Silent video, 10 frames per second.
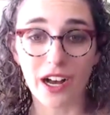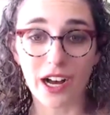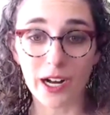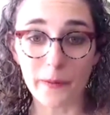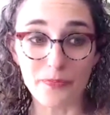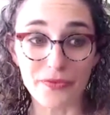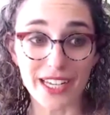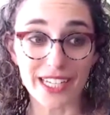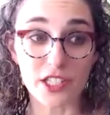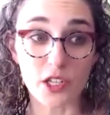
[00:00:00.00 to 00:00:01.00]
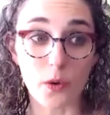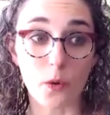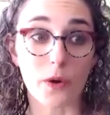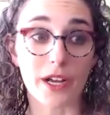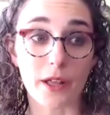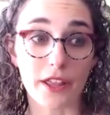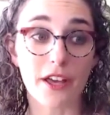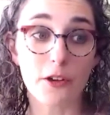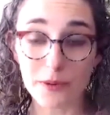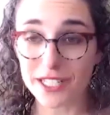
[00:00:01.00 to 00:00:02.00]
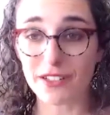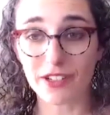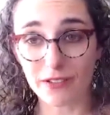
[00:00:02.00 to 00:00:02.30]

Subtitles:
And so the other piece of it,